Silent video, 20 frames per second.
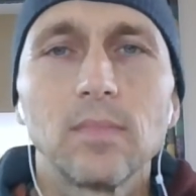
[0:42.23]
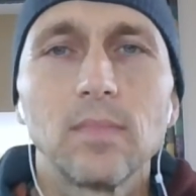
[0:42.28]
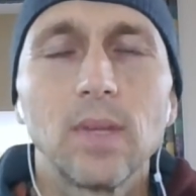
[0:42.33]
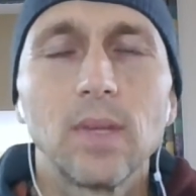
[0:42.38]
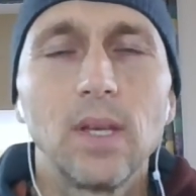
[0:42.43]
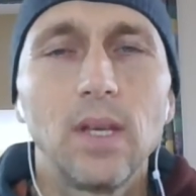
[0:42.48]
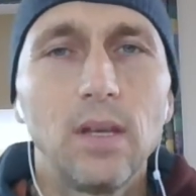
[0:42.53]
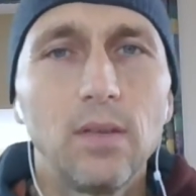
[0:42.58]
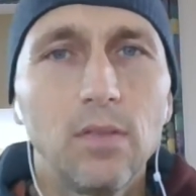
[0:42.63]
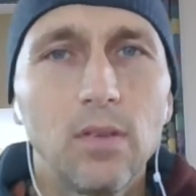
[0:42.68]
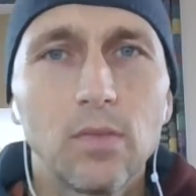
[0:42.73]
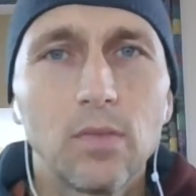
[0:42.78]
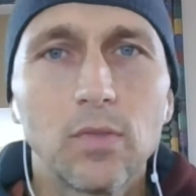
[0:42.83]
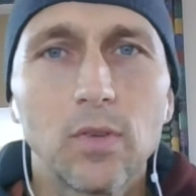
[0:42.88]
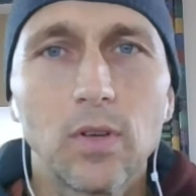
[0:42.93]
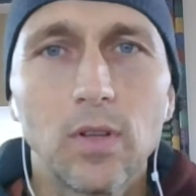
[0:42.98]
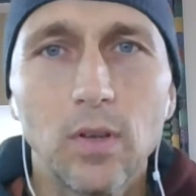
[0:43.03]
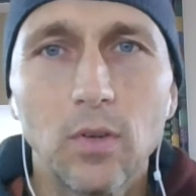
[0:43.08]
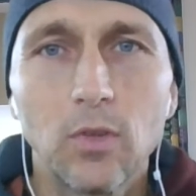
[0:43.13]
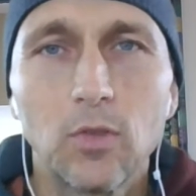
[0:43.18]
Even for
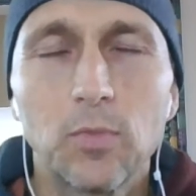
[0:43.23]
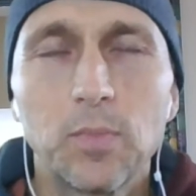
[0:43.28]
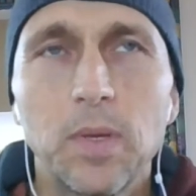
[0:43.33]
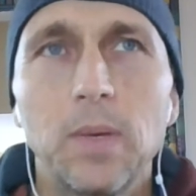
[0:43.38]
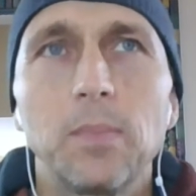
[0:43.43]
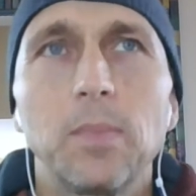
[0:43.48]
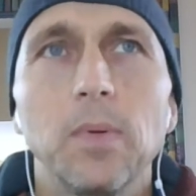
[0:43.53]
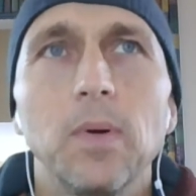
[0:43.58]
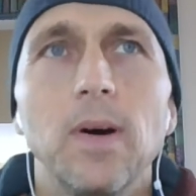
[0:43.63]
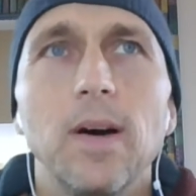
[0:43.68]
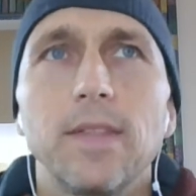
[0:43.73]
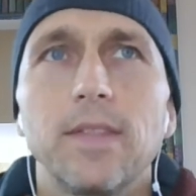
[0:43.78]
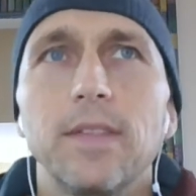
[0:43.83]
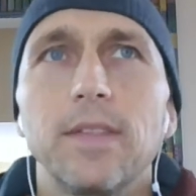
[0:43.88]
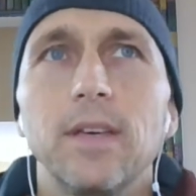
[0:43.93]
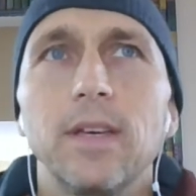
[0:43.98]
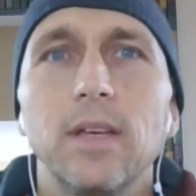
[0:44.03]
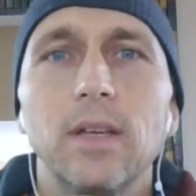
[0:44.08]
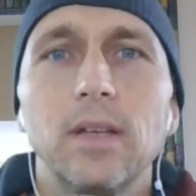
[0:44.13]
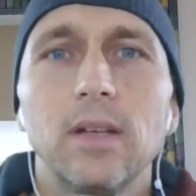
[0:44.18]
those people, I
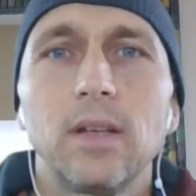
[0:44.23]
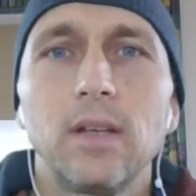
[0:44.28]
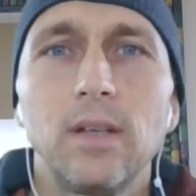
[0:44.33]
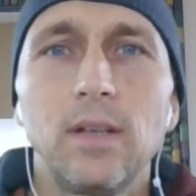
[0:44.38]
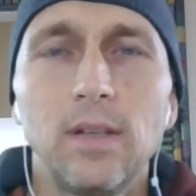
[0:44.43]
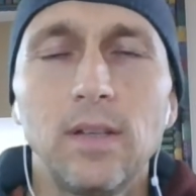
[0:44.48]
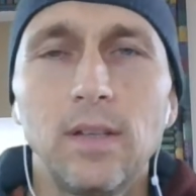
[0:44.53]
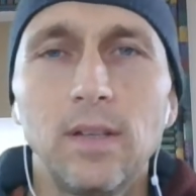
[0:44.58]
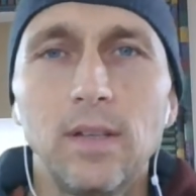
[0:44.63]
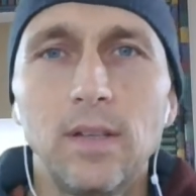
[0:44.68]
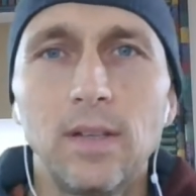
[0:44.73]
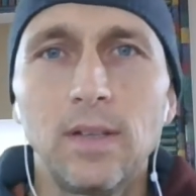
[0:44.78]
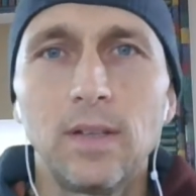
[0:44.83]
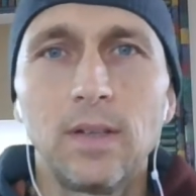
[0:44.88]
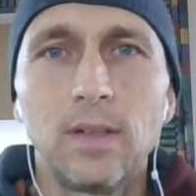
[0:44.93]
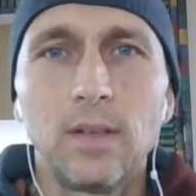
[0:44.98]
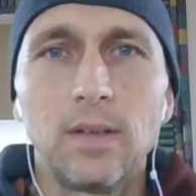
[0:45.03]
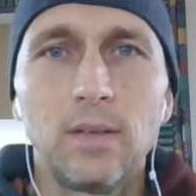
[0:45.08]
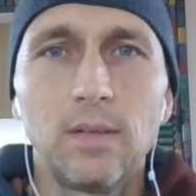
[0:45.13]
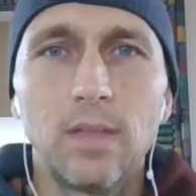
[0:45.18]
think
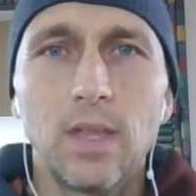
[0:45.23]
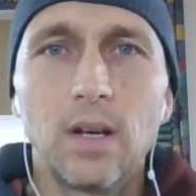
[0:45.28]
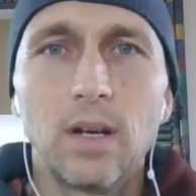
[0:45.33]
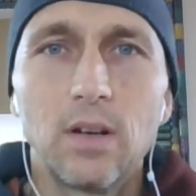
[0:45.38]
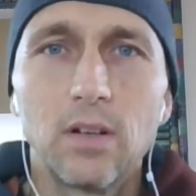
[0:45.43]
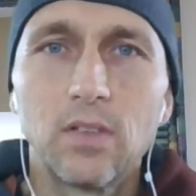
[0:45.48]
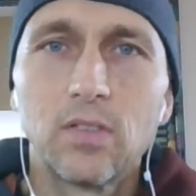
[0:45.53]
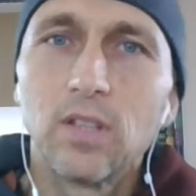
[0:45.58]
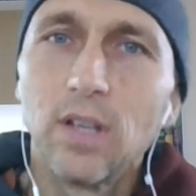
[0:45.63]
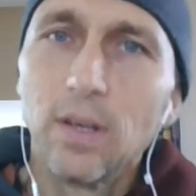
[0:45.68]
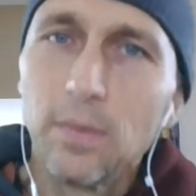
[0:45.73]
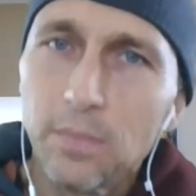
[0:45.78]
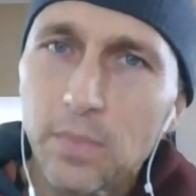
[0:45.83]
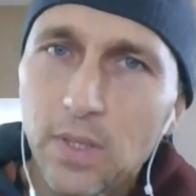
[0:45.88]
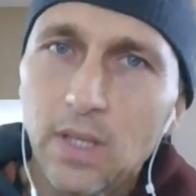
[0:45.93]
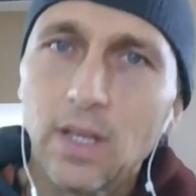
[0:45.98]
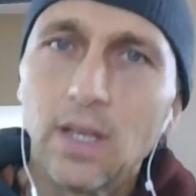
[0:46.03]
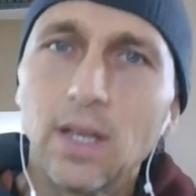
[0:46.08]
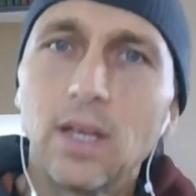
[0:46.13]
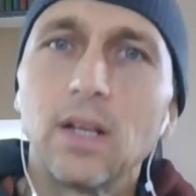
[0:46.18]
there is
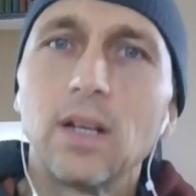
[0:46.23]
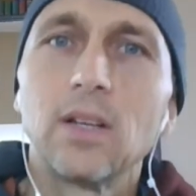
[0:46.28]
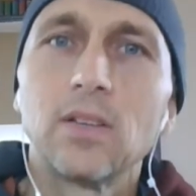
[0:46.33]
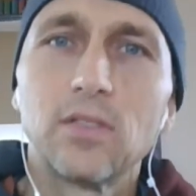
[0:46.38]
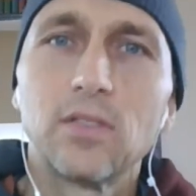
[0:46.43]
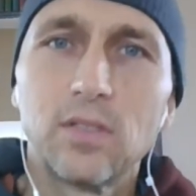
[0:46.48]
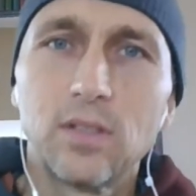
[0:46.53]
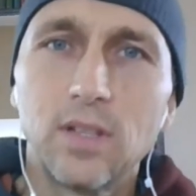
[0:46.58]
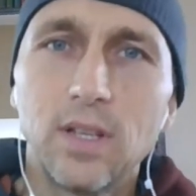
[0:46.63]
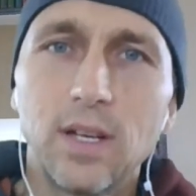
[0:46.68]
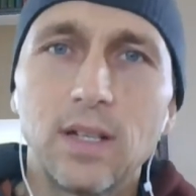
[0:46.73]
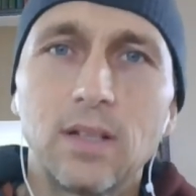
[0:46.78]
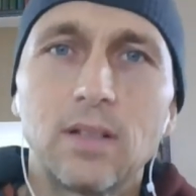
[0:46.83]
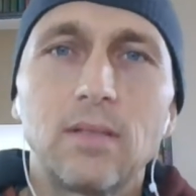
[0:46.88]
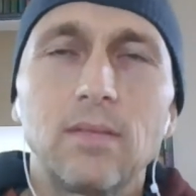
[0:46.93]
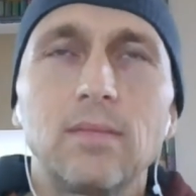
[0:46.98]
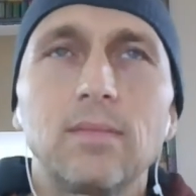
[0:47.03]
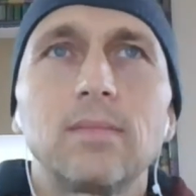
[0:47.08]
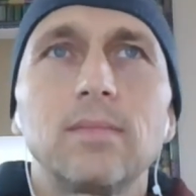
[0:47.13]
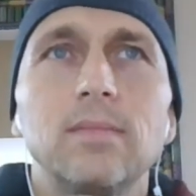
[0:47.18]
something in us that
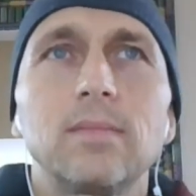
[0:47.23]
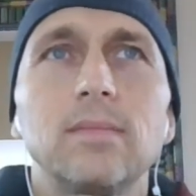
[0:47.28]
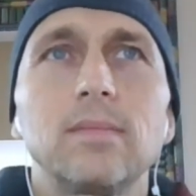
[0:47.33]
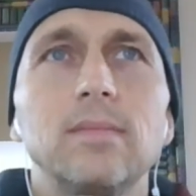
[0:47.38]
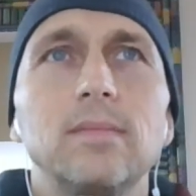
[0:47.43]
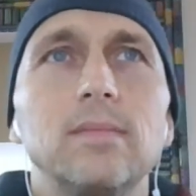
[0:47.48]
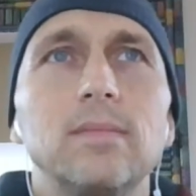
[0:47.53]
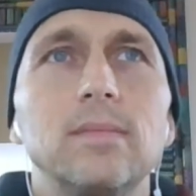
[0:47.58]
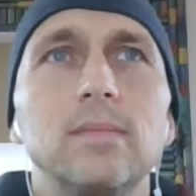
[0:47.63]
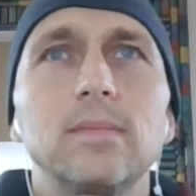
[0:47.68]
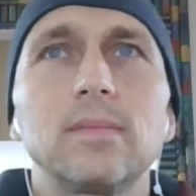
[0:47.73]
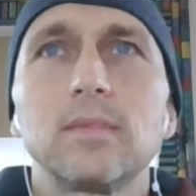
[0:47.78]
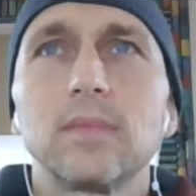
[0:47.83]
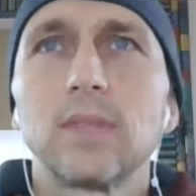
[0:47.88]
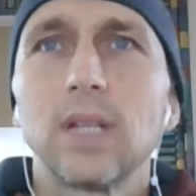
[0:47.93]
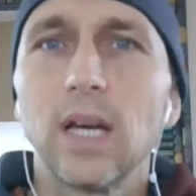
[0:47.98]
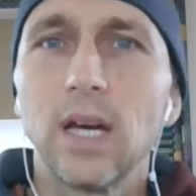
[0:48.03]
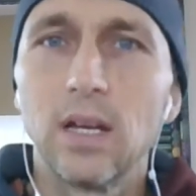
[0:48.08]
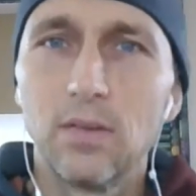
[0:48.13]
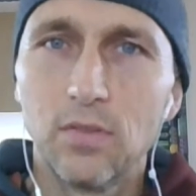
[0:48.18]

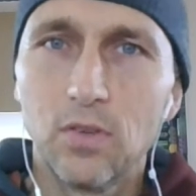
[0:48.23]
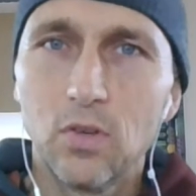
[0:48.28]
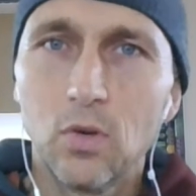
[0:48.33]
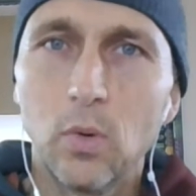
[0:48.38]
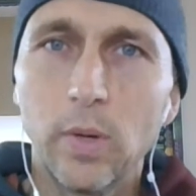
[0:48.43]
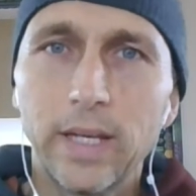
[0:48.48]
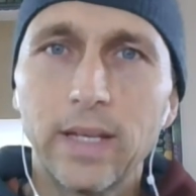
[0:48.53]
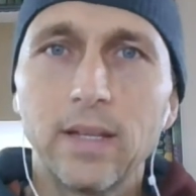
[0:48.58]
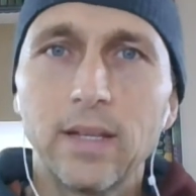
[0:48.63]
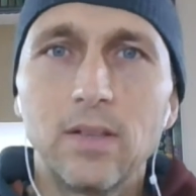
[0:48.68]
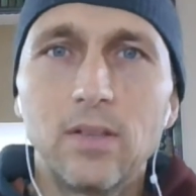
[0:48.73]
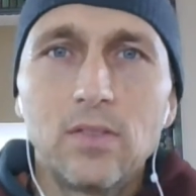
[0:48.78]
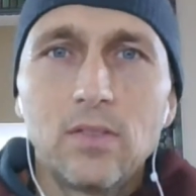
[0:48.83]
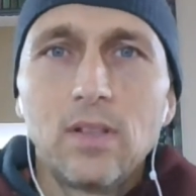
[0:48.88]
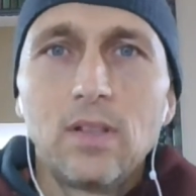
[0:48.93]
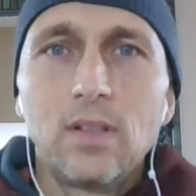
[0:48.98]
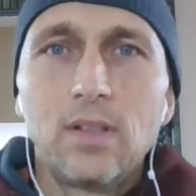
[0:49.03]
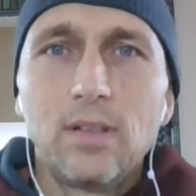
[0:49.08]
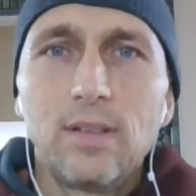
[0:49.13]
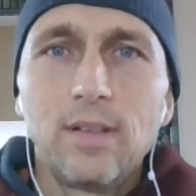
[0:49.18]
kind of quickens
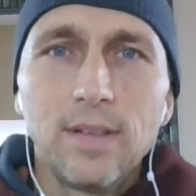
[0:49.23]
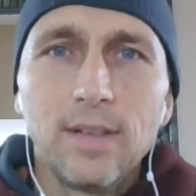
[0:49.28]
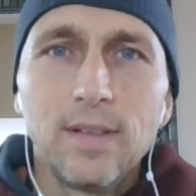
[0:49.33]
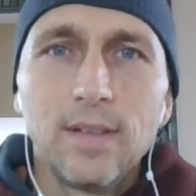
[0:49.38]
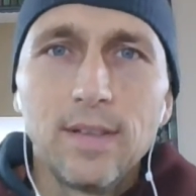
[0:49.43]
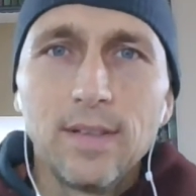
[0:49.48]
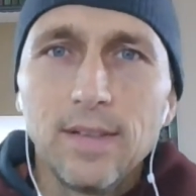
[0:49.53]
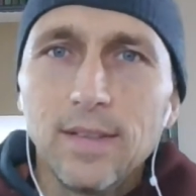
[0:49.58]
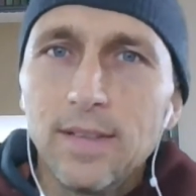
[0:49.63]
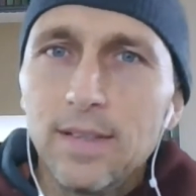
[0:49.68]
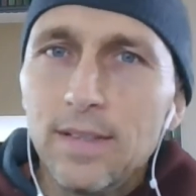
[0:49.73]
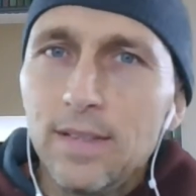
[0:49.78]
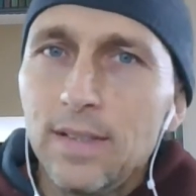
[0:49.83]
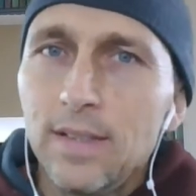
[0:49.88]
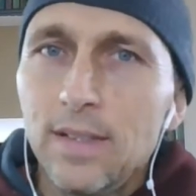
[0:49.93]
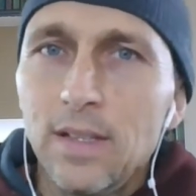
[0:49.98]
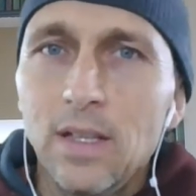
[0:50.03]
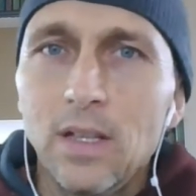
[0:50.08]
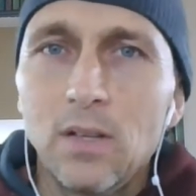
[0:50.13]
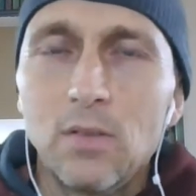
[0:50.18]
and
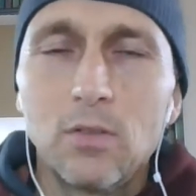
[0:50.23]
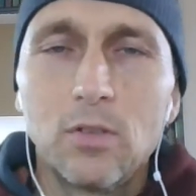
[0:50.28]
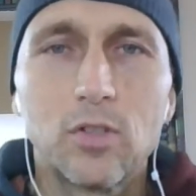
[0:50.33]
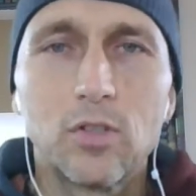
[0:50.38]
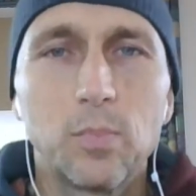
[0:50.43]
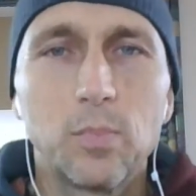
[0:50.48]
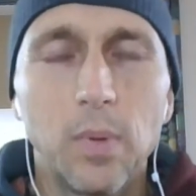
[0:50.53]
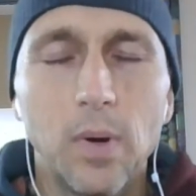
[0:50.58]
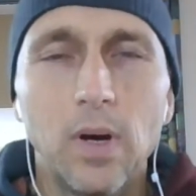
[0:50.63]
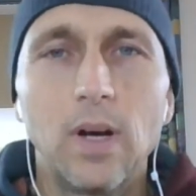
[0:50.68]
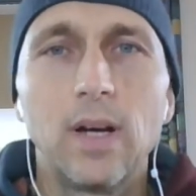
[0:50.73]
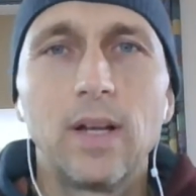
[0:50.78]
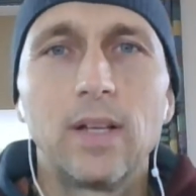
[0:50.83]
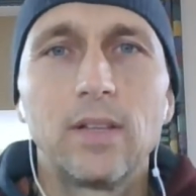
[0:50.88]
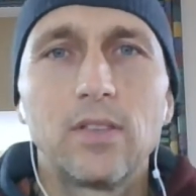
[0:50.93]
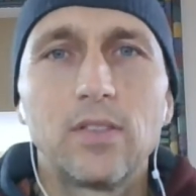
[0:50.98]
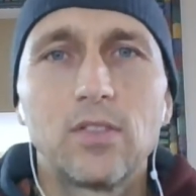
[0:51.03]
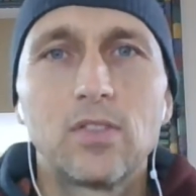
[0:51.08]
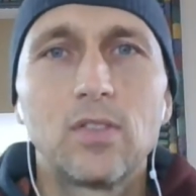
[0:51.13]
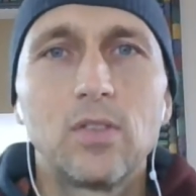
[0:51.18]

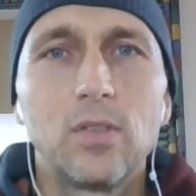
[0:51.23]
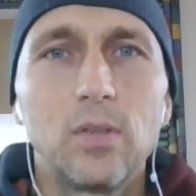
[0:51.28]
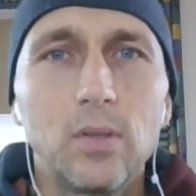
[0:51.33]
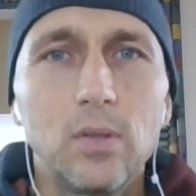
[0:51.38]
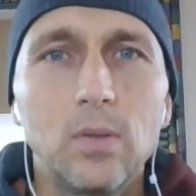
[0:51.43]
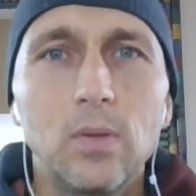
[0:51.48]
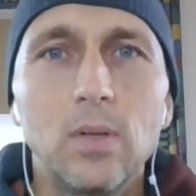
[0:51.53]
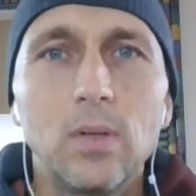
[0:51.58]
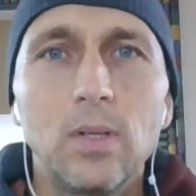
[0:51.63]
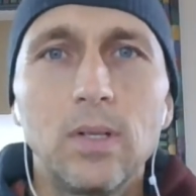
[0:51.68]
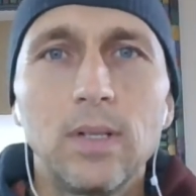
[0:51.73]
responds to